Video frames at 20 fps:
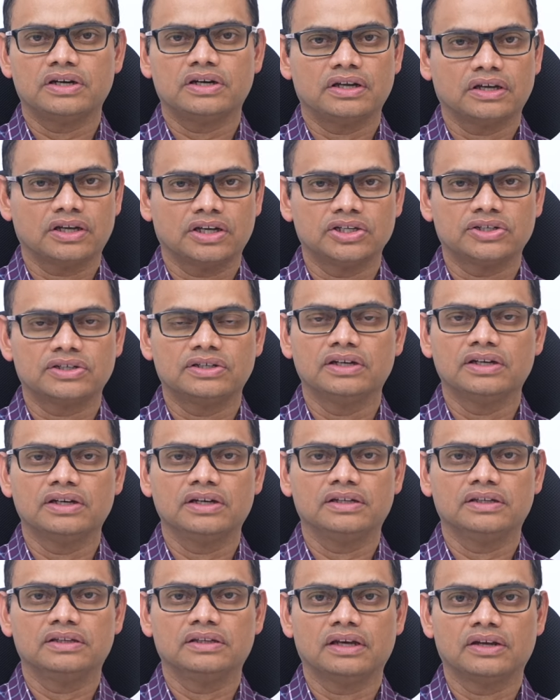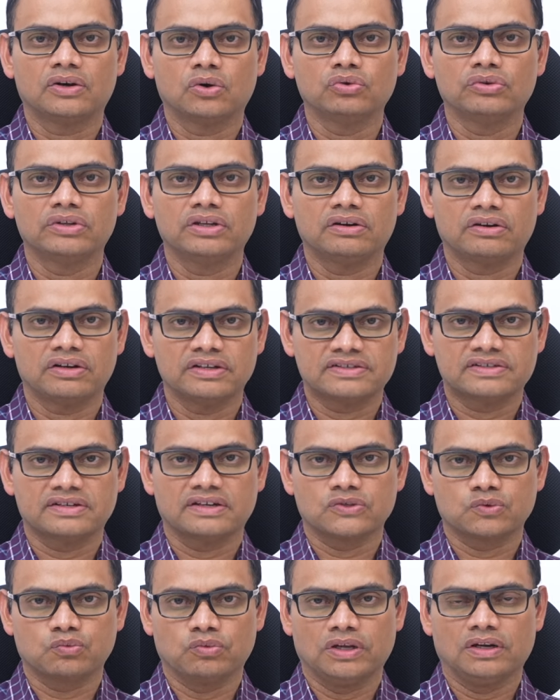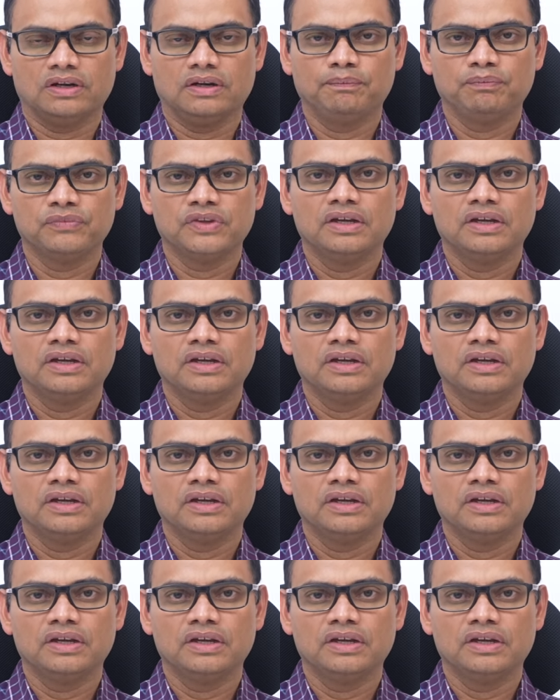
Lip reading: and occasionally around the wrist as well.